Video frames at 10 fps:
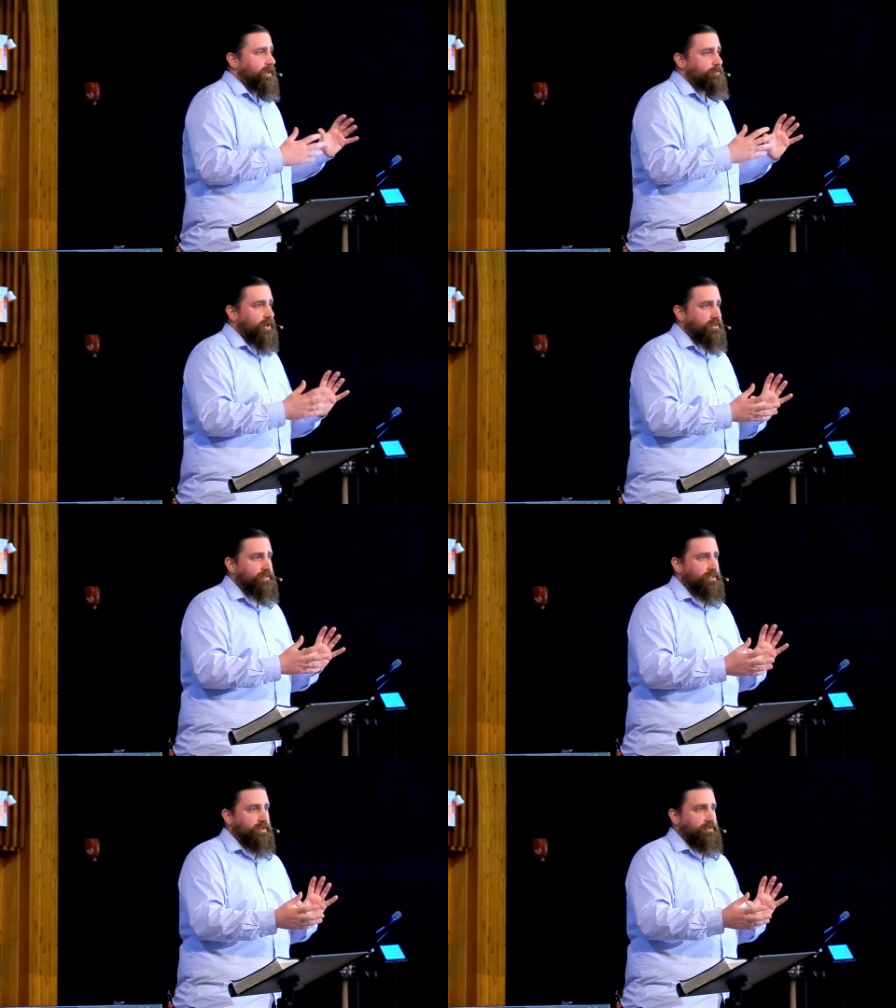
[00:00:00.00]
part of
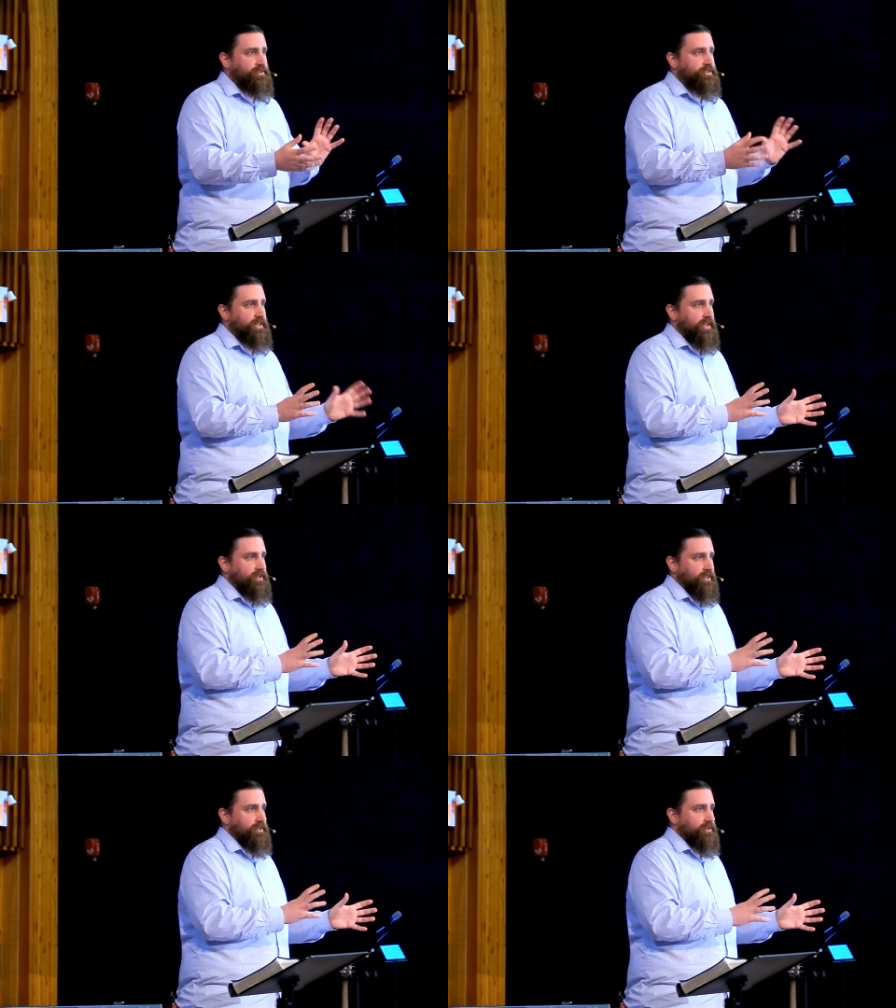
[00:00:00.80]
their
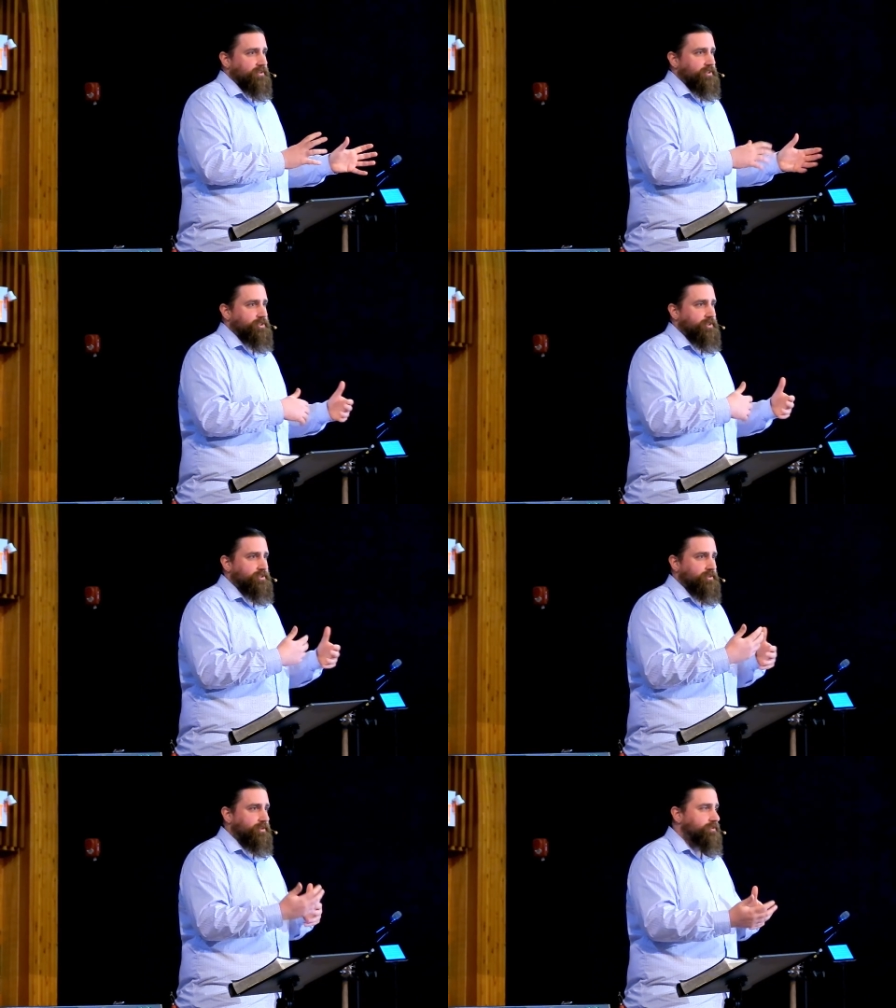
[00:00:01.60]
understanding in the early church,
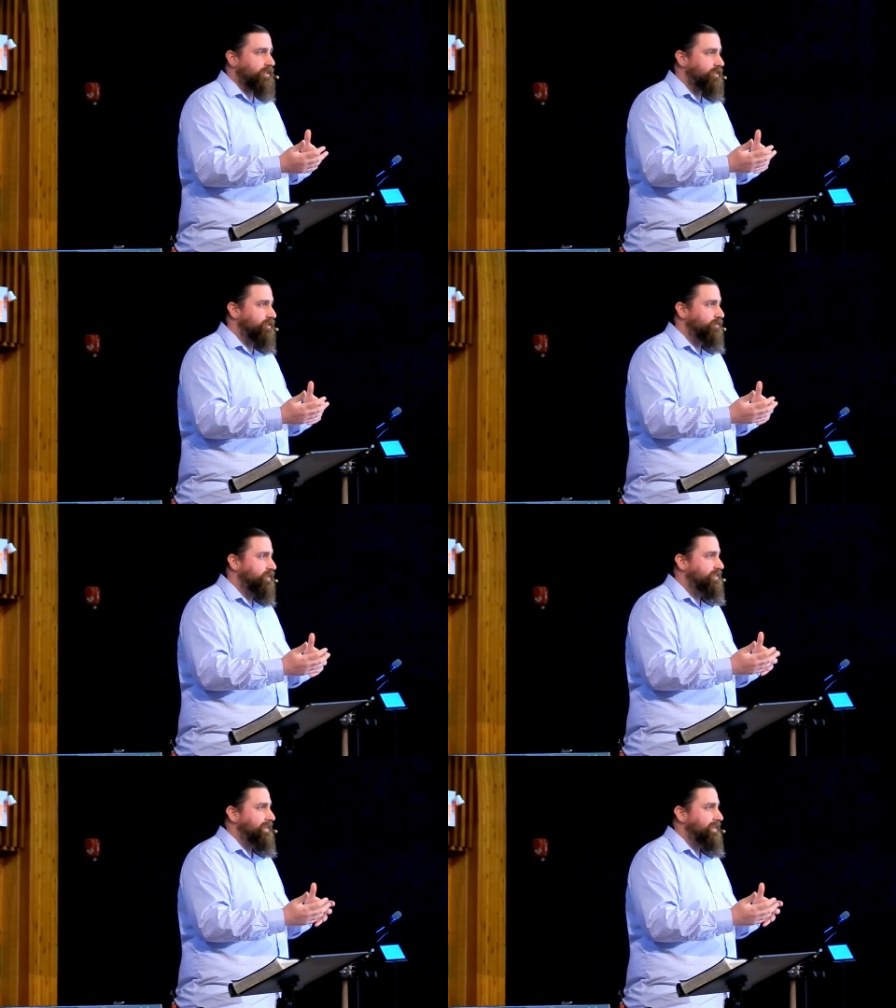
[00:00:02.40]
early tradition, was